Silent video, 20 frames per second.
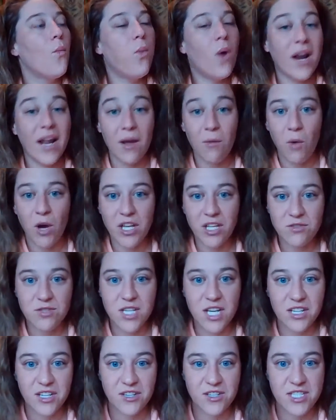What I want you
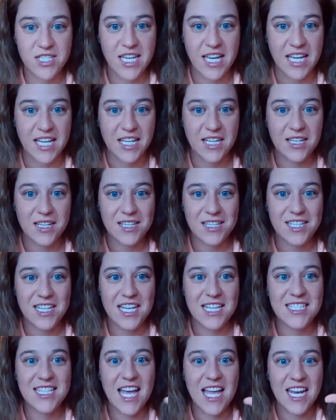to understand
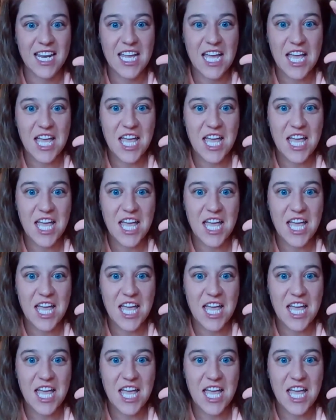is that